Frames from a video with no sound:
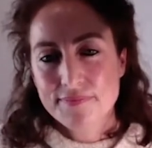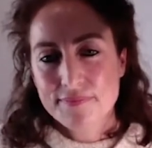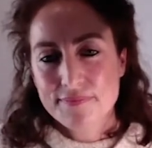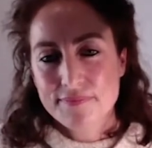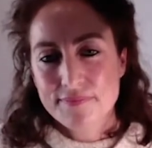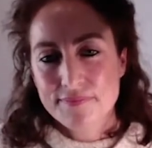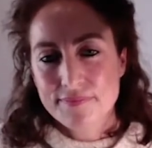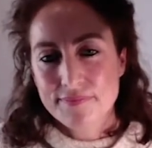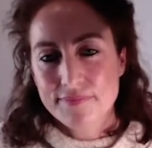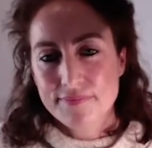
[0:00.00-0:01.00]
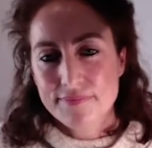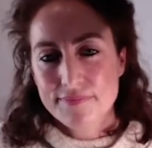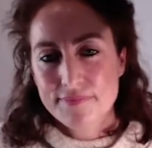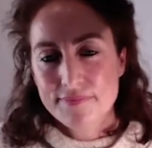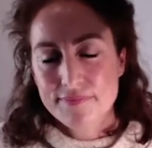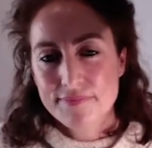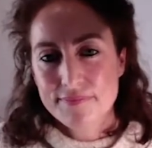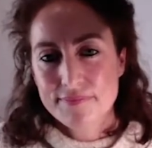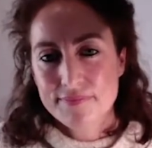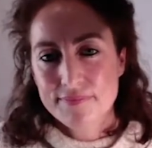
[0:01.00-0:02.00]

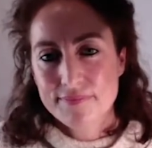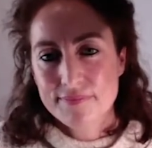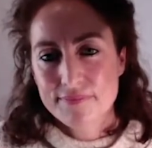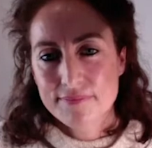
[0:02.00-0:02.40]
No words are spoken by the person on screen.